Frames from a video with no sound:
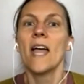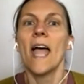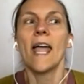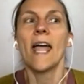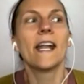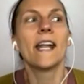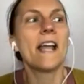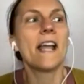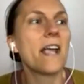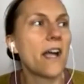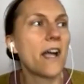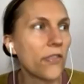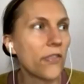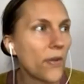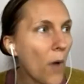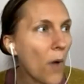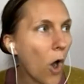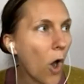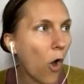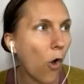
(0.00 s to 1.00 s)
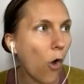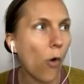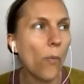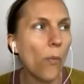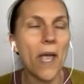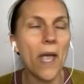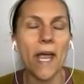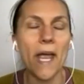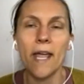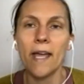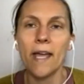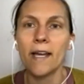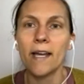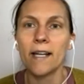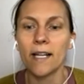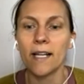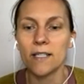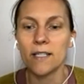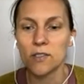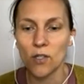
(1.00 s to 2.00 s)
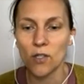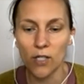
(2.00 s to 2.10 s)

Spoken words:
And I got them home and I